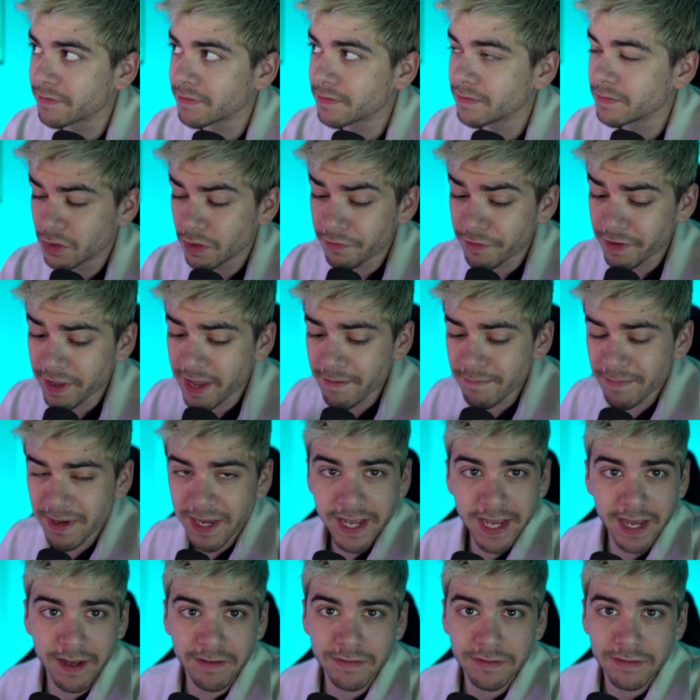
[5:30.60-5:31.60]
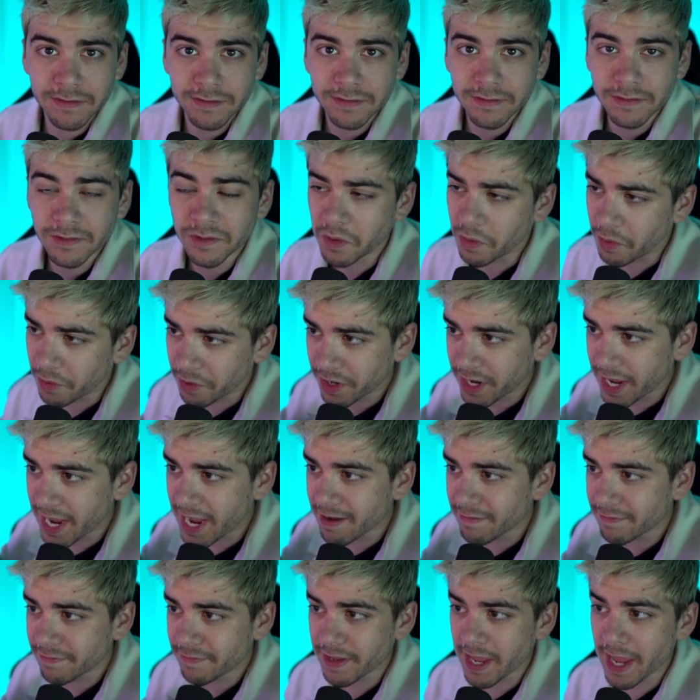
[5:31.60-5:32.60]
So if you have Maiev or you
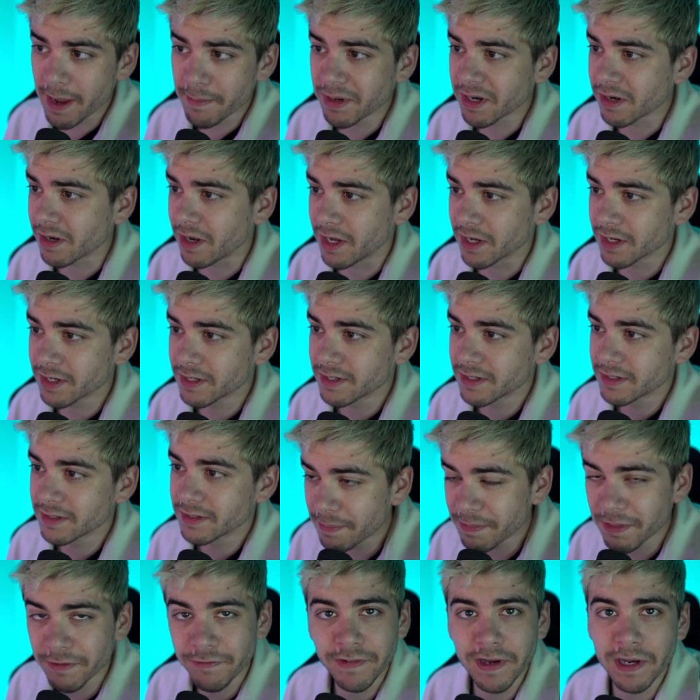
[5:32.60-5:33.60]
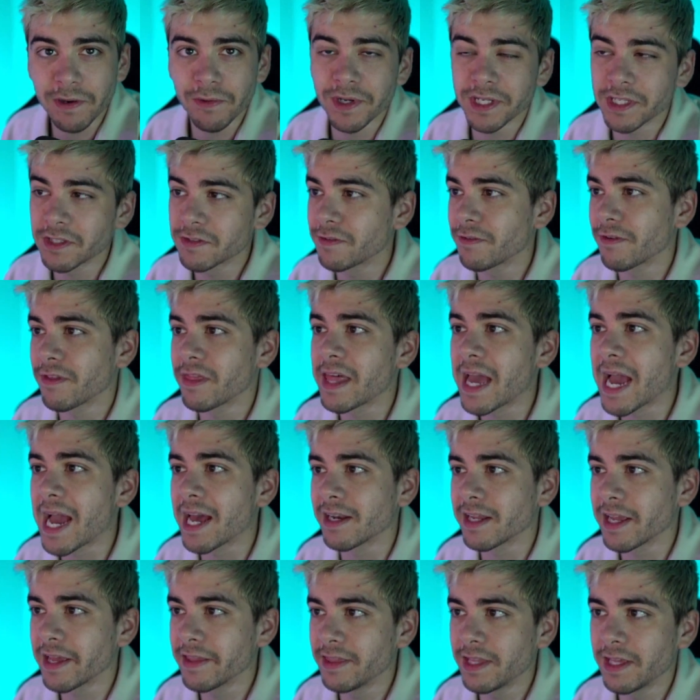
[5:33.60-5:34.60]
have Ebonlock, drop the Fellwings for
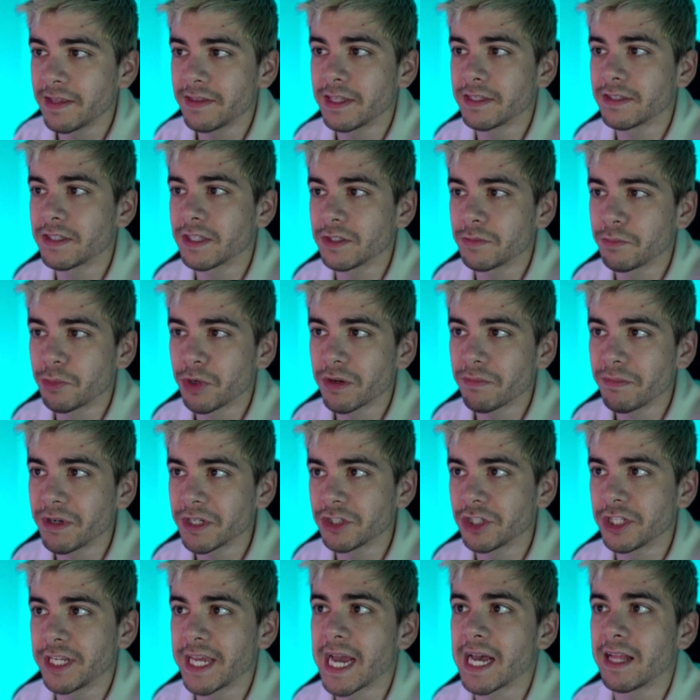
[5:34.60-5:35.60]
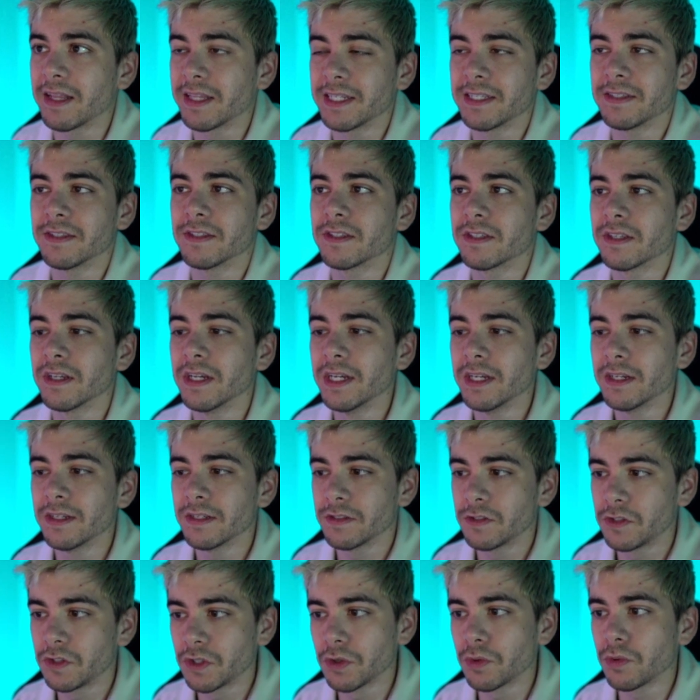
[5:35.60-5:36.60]
that. And then this is pretty much Galen's
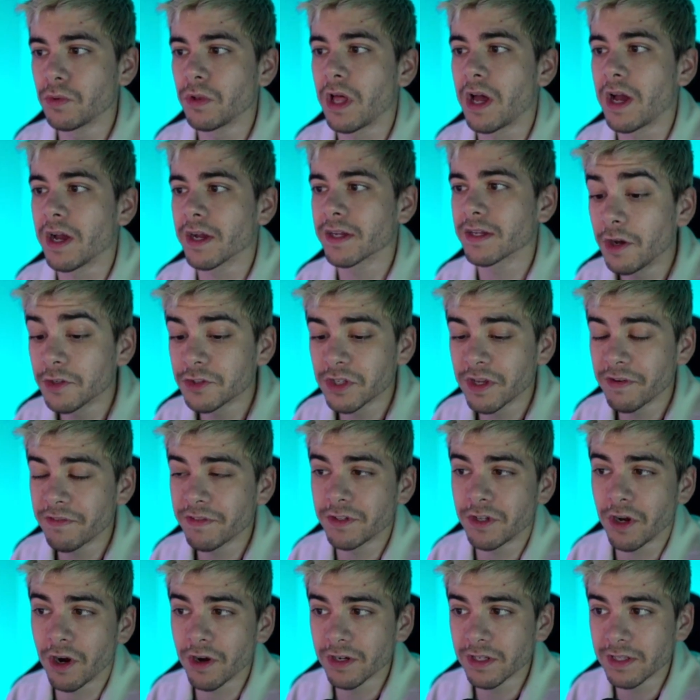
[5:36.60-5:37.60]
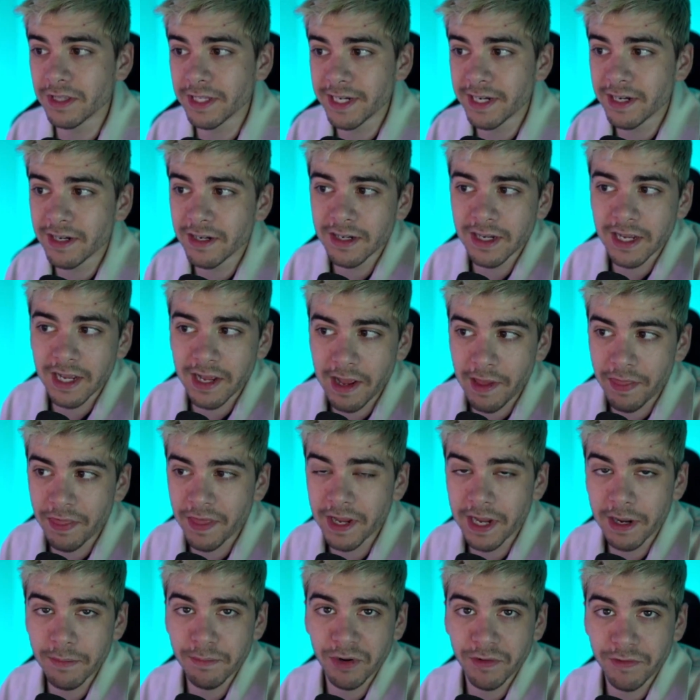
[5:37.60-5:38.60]
Zoo lock. Also, you have a Dark Glare. I
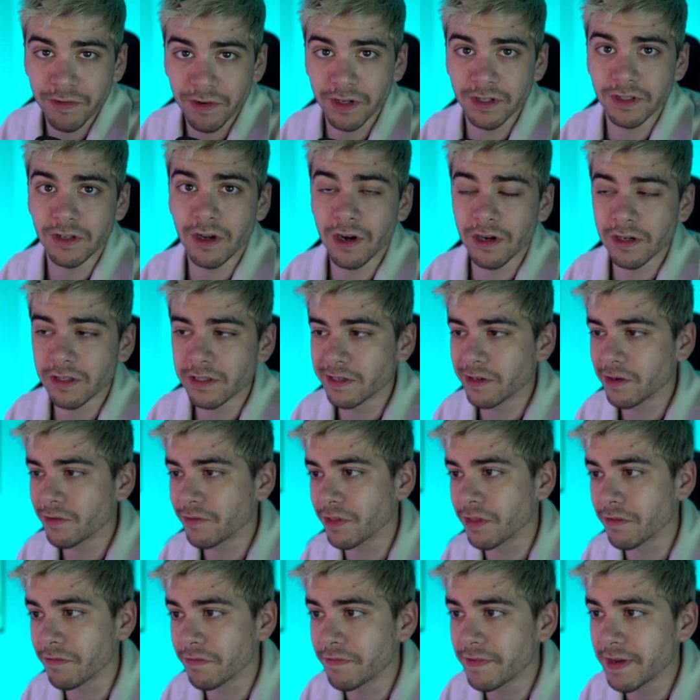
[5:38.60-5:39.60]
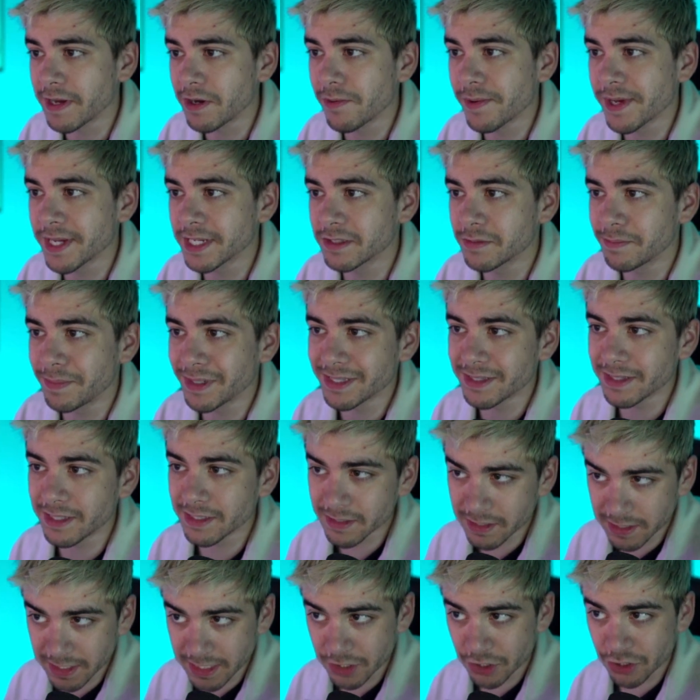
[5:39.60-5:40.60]
think I'd prefer a Dark Glare over the Fellwings, but
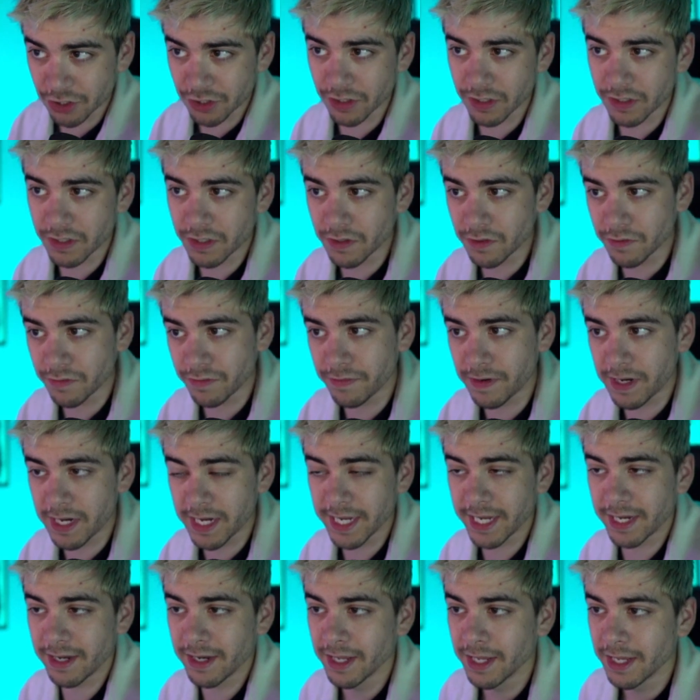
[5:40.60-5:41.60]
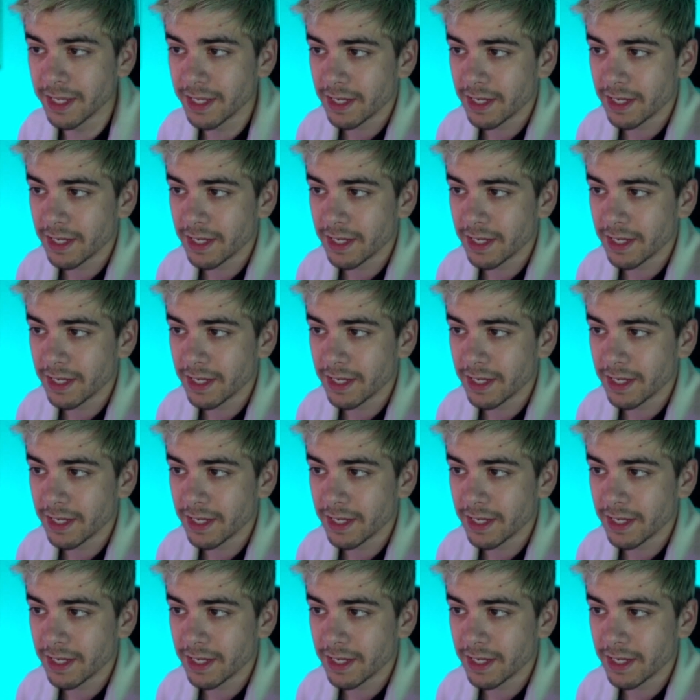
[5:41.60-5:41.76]
this list should do fine.